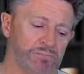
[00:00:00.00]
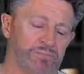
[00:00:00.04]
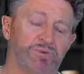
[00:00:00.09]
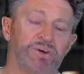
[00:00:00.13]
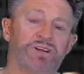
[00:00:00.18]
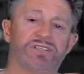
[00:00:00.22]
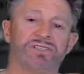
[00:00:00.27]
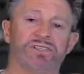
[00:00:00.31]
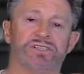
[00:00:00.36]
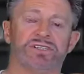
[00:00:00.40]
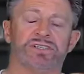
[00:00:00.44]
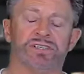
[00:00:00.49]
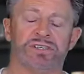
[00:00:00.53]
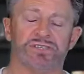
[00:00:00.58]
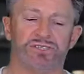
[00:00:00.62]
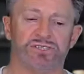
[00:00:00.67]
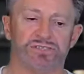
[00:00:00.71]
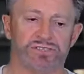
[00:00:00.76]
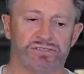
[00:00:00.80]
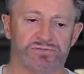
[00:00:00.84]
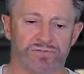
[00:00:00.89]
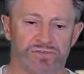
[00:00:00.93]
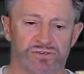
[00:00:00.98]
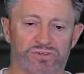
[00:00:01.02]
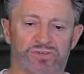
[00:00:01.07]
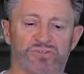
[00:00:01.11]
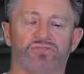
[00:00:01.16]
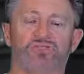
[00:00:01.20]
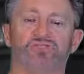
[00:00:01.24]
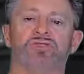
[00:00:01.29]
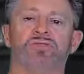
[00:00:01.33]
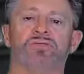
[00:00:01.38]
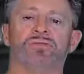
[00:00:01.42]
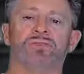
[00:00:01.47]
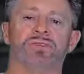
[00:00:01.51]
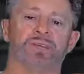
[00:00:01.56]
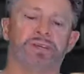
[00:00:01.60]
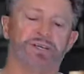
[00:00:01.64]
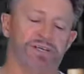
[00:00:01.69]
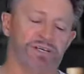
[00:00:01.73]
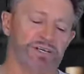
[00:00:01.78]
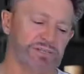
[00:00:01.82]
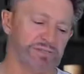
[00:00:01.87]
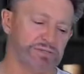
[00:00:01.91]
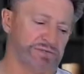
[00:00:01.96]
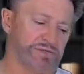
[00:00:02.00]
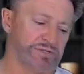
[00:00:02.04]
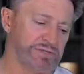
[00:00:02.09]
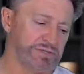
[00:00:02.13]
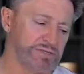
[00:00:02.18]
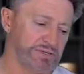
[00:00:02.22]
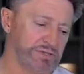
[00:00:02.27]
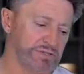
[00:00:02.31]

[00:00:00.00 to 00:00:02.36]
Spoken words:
presentation for student engagement,